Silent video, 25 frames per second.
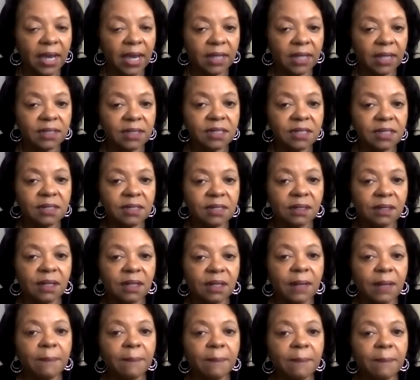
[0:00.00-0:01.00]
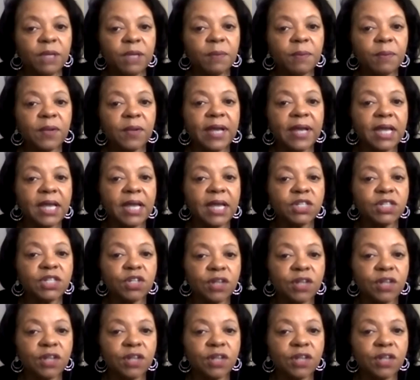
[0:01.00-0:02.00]
And people
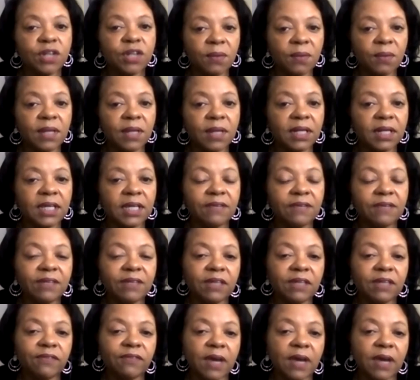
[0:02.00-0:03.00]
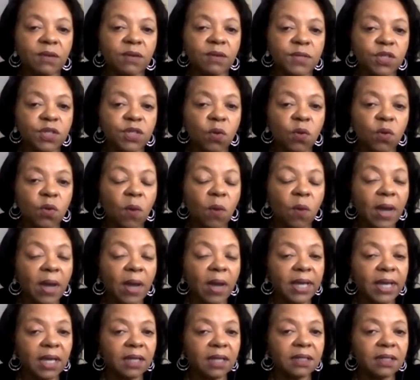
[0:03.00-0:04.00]
had to know that even if I was
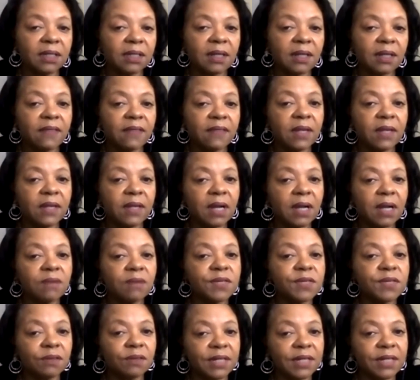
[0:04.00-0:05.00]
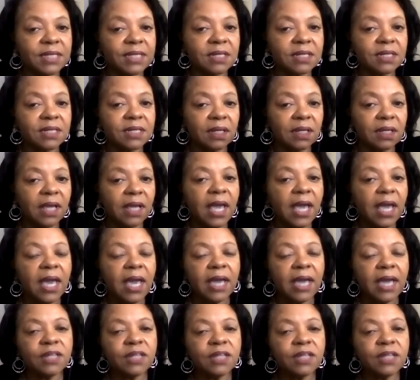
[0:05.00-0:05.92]
quiet, that I was still listening.